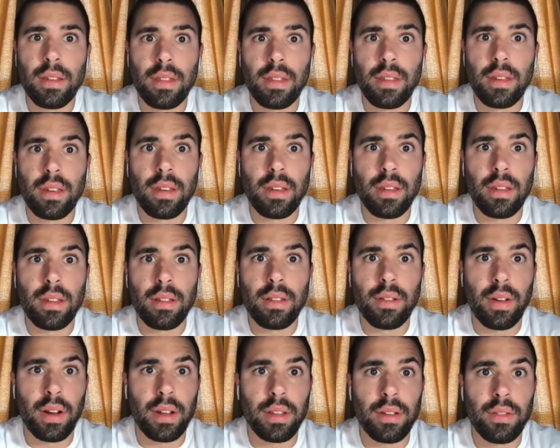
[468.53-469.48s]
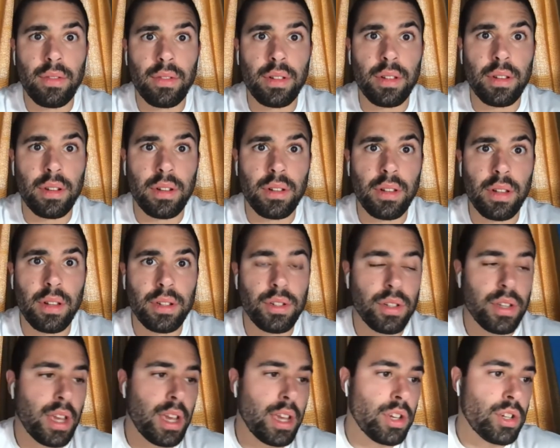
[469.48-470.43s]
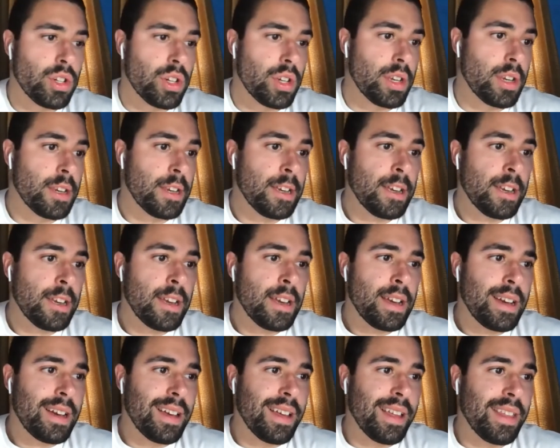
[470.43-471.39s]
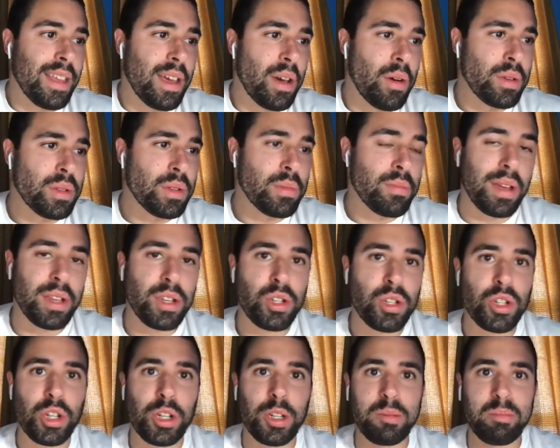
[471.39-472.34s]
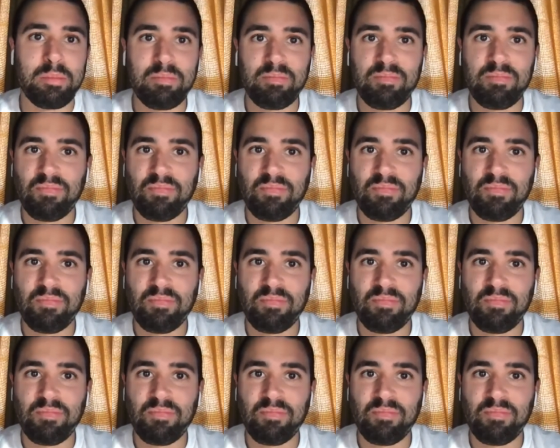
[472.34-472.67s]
the Director of Clinical Education, and they always mention